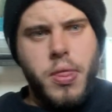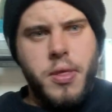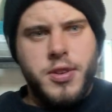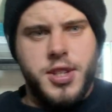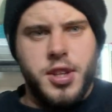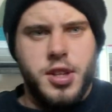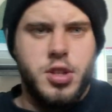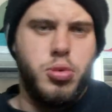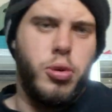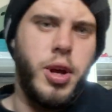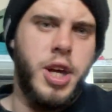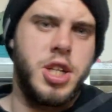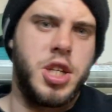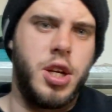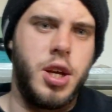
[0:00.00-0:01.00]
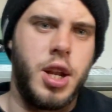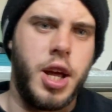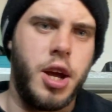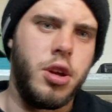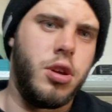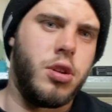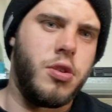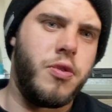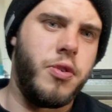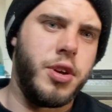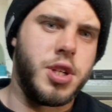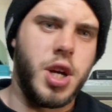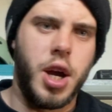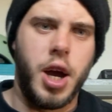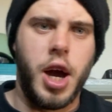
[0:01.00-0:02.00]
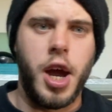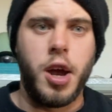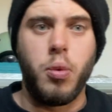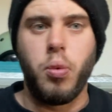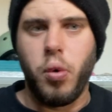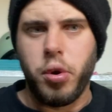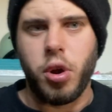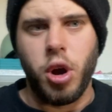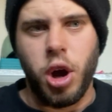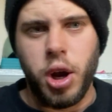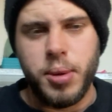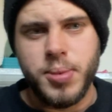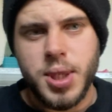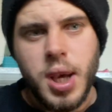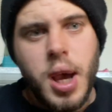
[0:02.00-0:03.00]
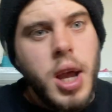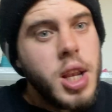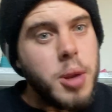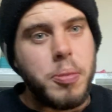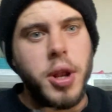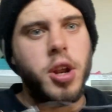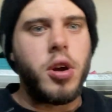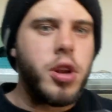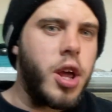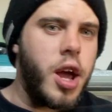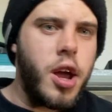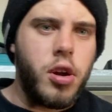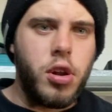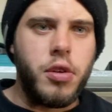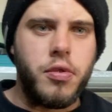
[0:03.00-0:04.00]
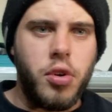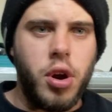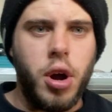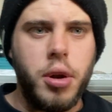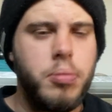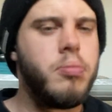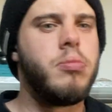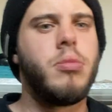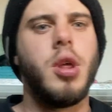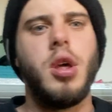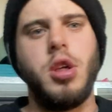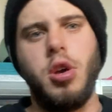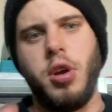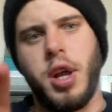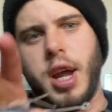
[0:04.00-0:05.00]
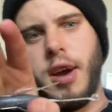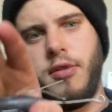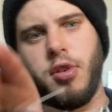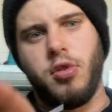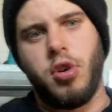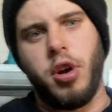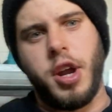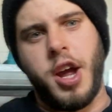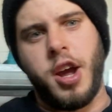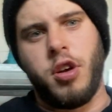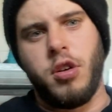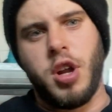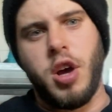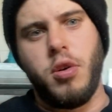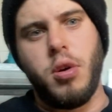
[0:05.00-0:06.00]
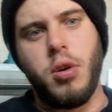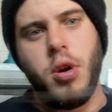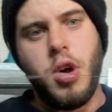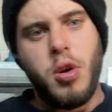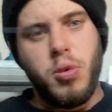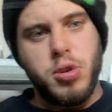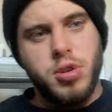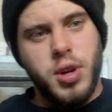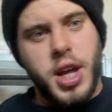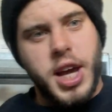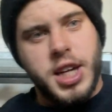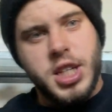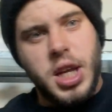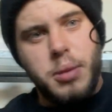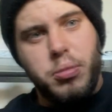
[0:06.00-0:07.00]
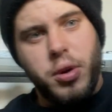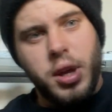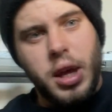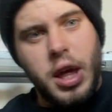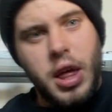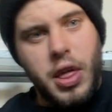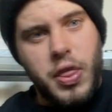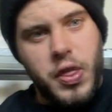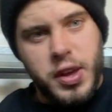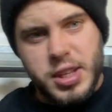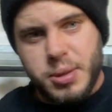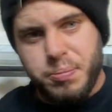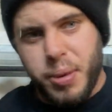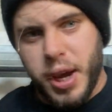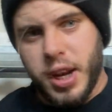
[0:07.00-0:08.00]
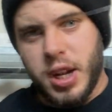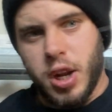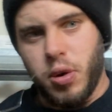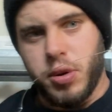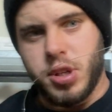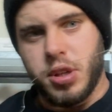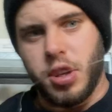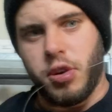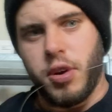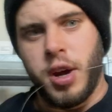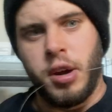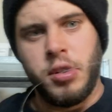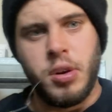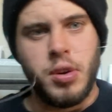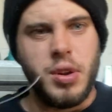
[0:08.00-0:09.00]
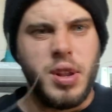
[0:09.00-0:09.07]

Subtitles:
So this will actually allow you to fish higher water columns. Depending on your angle of rod, you can have your rod angle lower, which will actually bring this bait lower to the ground,